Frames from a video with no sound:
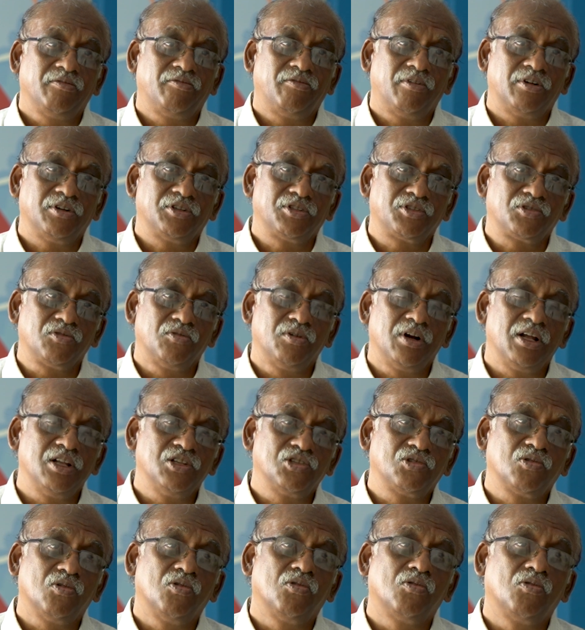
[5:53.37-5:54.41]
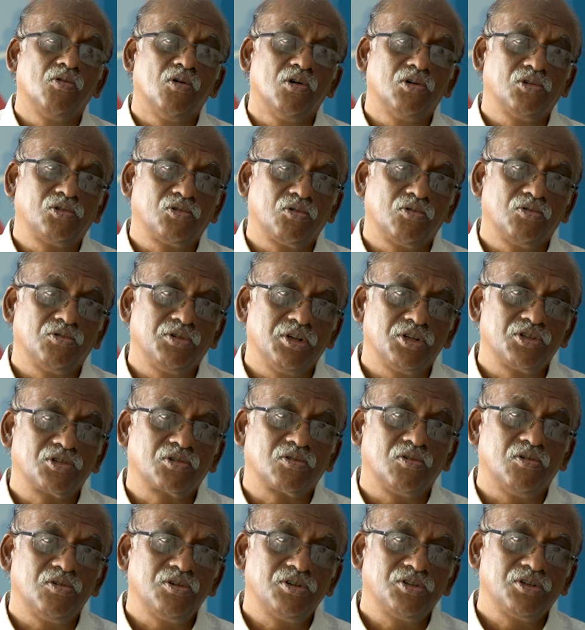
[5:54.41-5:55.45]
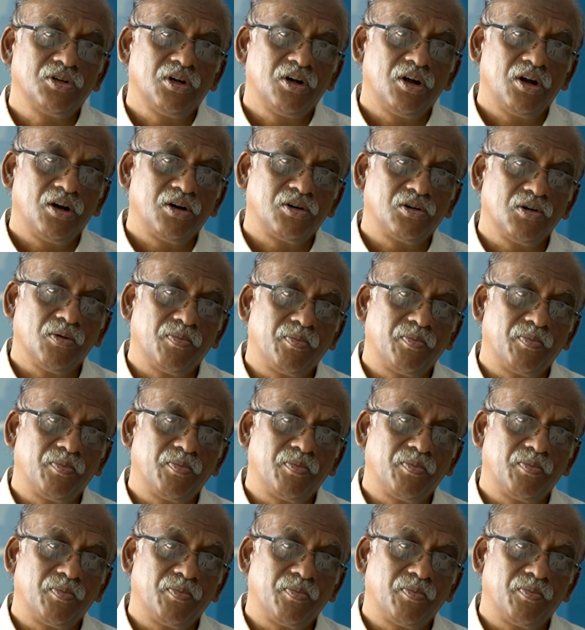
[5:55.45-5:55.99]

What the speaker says: for students who go through this course to